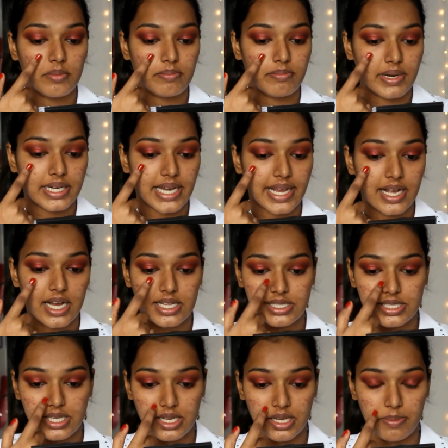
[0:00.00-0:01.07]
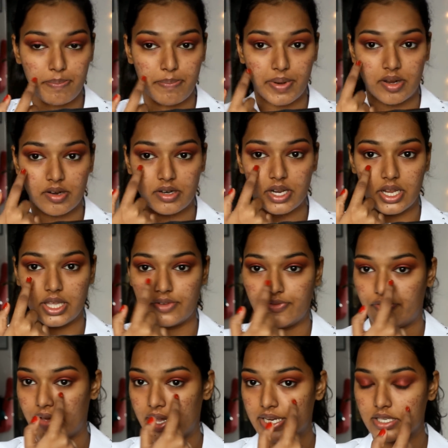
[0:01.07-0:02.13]
But I can't see any blurring
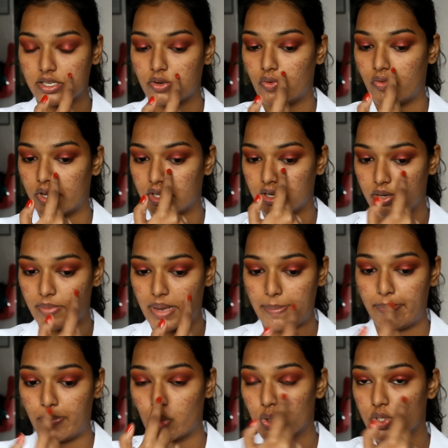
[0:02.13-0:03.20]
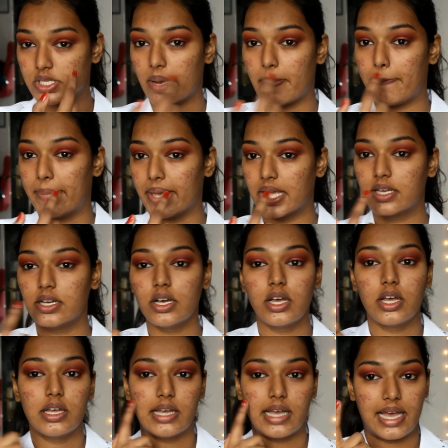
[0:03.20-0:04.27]
effect over here. My pores are big
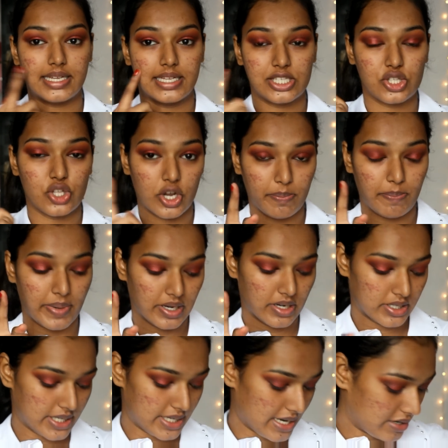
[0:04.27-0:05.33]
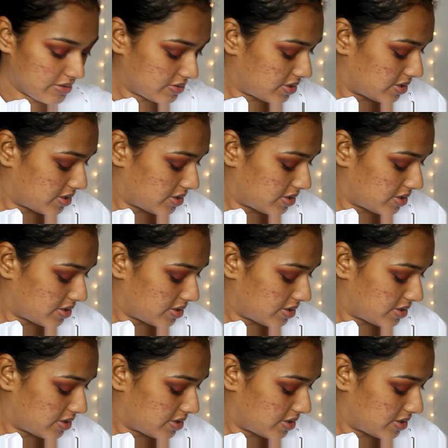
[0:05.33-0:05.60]
and it's not blurred out.